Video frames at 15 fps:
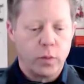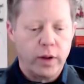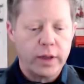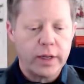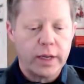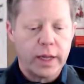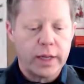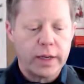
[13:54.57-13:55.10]

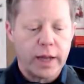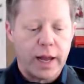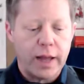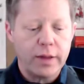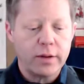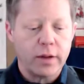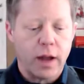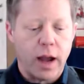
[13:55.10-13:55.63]
and uh,
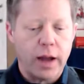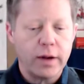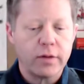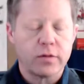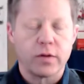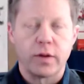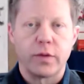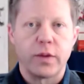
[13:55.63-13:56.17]
I
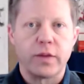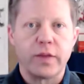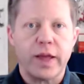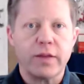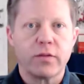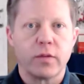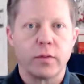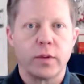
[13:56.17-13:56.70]
honestly think
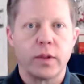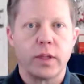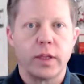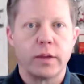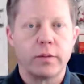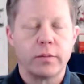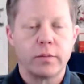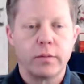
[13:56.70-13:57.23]
that's something
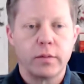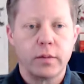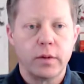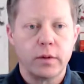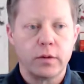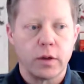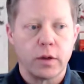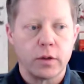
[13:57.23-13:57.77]
that
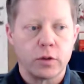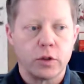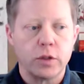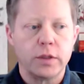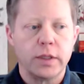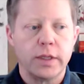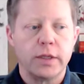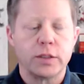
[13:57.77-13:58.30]
a
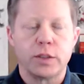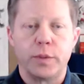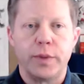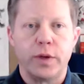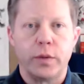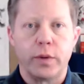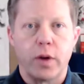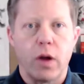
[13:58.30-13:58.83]
good leader should
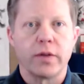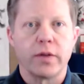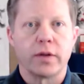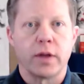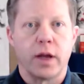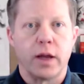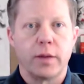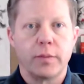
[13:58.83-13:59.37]
be doing all the
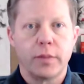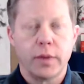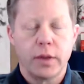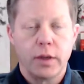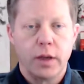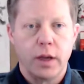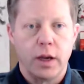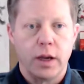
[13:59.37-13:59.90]
time.
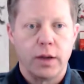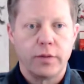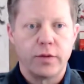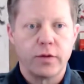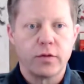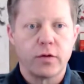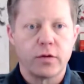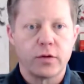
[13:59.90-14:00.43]
Uh,
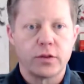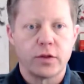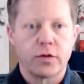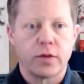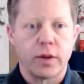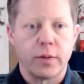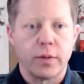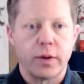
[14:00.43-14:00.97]
this is
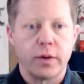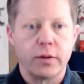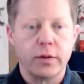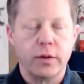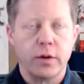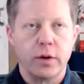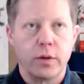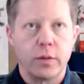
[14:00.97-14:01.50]
just a
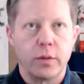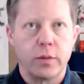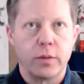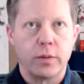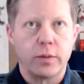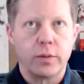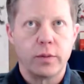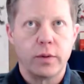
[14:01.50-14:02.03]
you
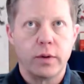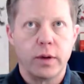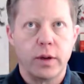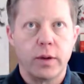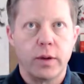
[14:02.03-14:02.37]
know a